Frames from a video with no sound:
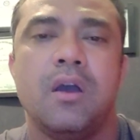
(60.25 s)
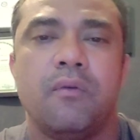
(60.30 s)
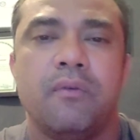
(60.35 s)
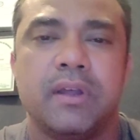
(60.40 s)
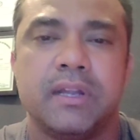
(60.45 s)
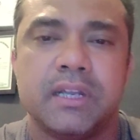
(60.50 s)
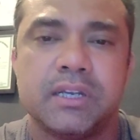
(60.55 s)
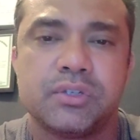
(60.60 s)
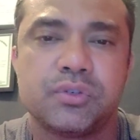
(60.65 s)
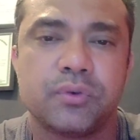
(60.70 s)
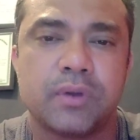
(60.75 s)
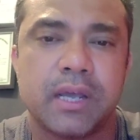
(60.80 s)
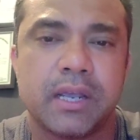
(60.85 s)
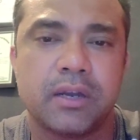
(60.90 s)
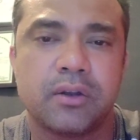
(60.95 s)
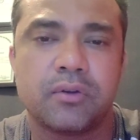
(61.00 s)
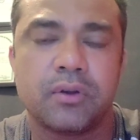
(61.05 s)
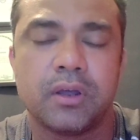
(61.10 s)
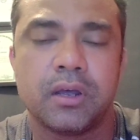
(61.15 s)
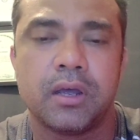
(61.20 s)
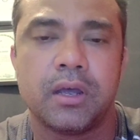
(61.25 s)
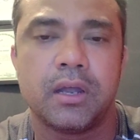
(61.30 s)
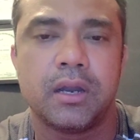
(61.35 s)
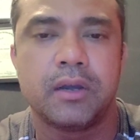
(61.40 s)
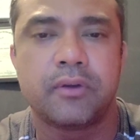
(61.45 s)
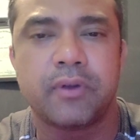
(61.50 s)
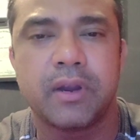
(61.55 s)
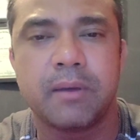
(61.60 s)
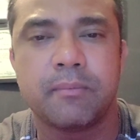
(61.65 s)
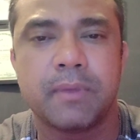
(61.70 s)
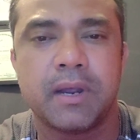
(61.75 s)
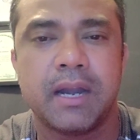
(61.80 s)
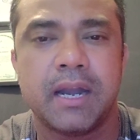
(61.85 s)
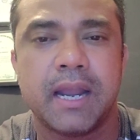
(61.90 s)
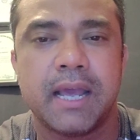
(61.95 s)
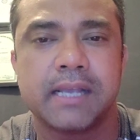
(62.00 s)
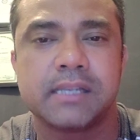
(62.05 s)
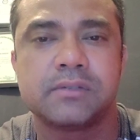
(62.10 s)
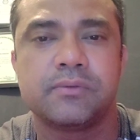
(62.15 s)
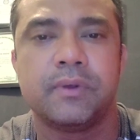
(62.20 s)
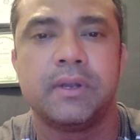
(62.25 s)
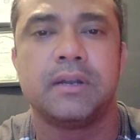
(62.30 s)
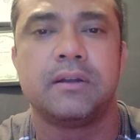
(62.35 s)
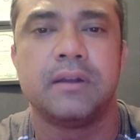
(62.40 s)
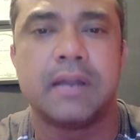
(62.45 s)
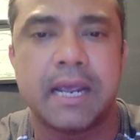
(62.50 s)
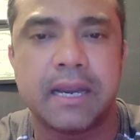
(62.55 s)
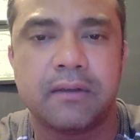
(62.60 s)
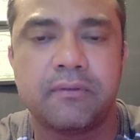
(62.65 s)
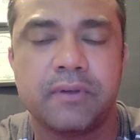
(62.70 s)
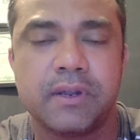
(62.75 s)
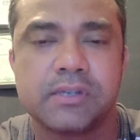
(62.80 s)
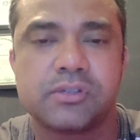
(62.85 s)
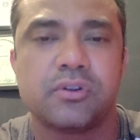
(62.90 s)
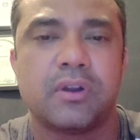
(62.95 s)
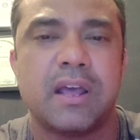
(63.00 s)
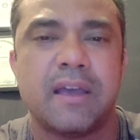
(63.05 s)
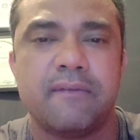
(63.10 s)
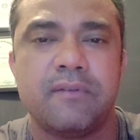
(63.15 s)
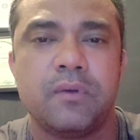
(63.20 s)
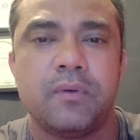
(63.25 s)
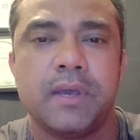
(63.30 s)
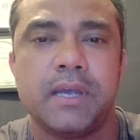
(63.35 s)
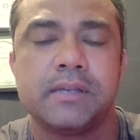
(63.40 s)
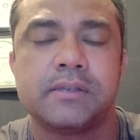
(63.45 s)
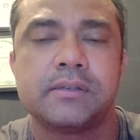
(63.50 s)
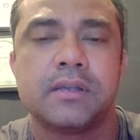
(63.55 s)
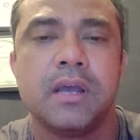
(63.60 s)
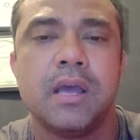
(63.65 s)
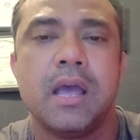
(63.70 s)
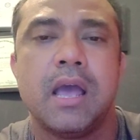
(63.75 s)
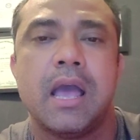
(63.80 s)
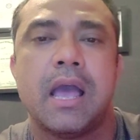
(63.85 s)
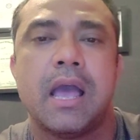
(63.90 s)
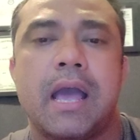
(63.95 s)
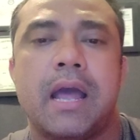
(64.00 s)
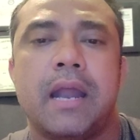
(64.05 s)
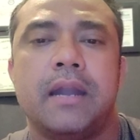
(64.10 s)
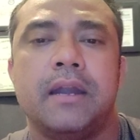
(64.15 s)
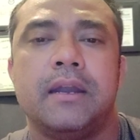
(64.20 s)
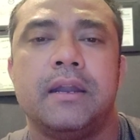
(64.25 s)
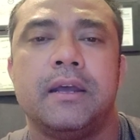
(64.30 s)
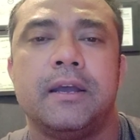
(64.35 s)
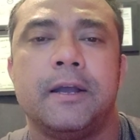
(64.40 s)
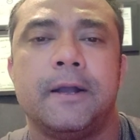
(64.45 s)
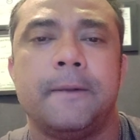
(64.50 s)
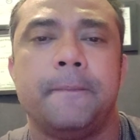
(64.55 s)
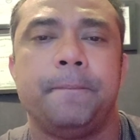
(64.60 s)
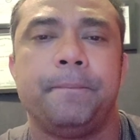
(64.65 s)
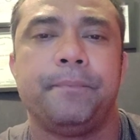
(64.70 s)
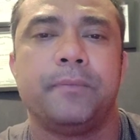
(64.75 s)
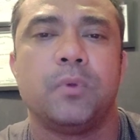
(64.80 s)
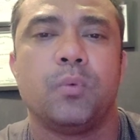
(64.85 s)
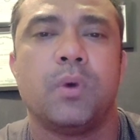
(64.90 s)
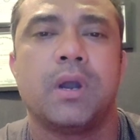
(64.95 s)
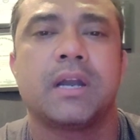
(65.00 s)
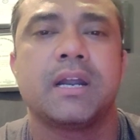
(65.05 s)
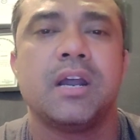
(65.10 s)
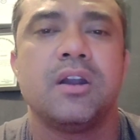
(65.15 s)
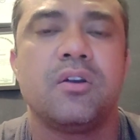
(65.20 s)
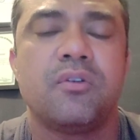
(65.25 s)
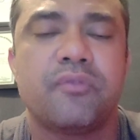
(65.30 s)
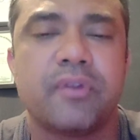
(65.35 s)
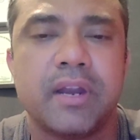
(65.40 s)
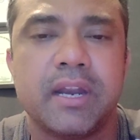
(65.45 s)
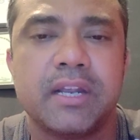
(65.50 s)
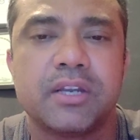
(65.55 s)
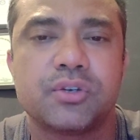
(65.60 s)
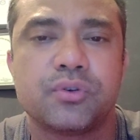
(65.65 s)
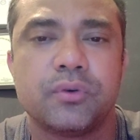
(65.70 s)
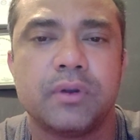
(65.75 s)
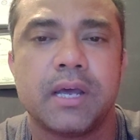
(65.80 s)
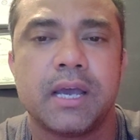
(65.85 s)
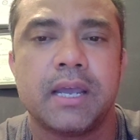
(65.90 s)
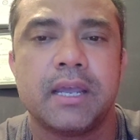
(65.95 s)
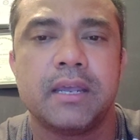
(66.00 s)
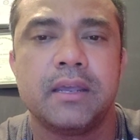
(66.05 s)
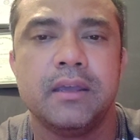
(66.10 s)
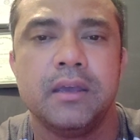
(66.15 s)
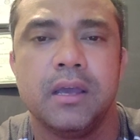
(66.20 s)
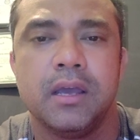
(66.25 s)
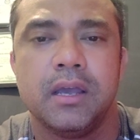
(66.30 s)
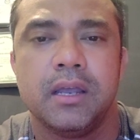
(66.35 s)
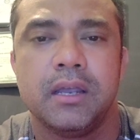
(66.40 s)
Whether should I train my legs with light weights or heavy weights, and what kind of training should I